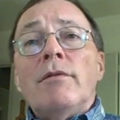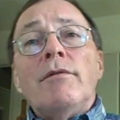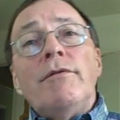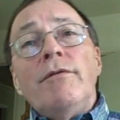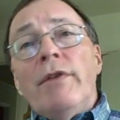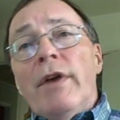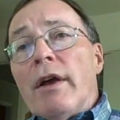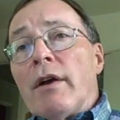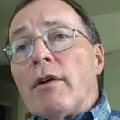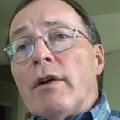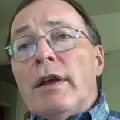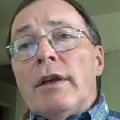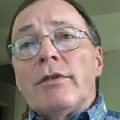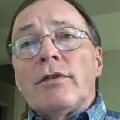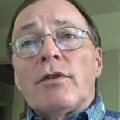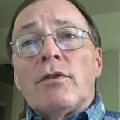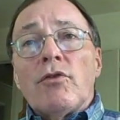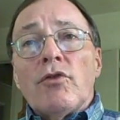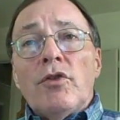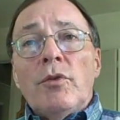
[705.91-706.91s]

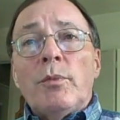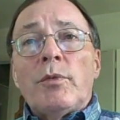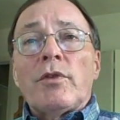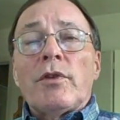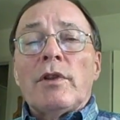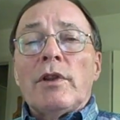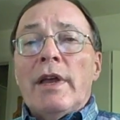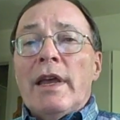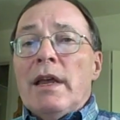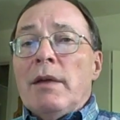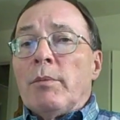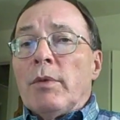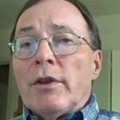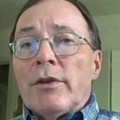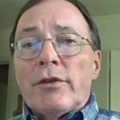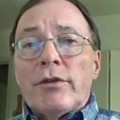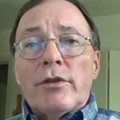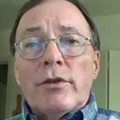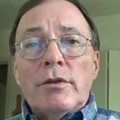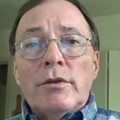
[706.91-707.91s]
Various groups
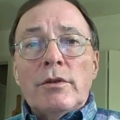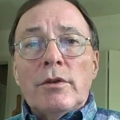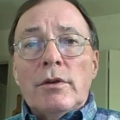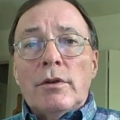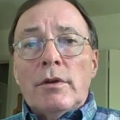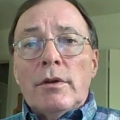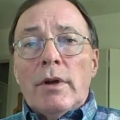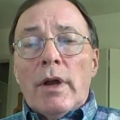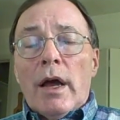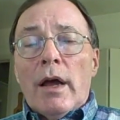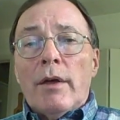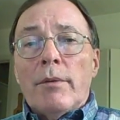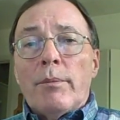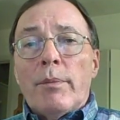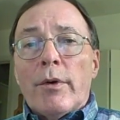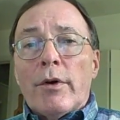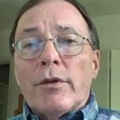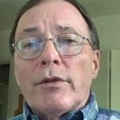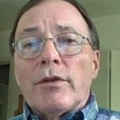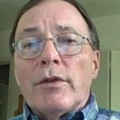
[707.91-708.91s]
label certain
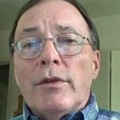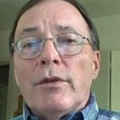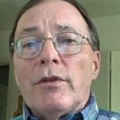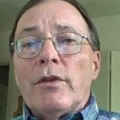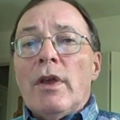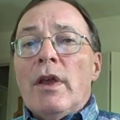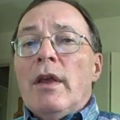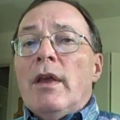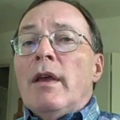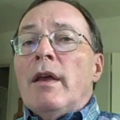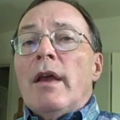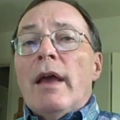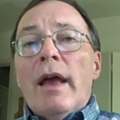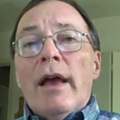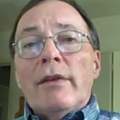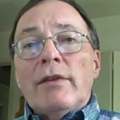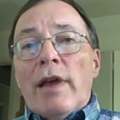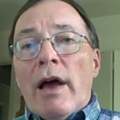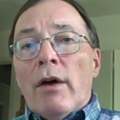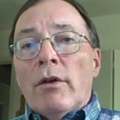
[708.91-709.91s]
persons
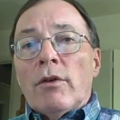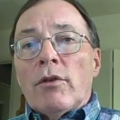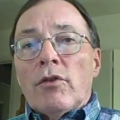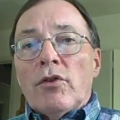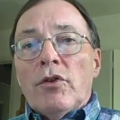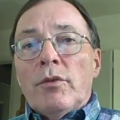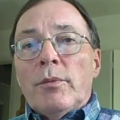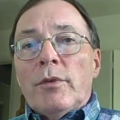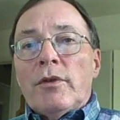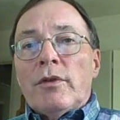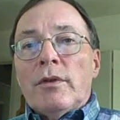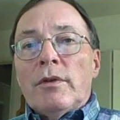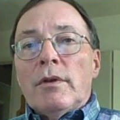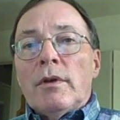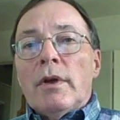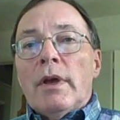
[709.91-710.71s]
as out-groups,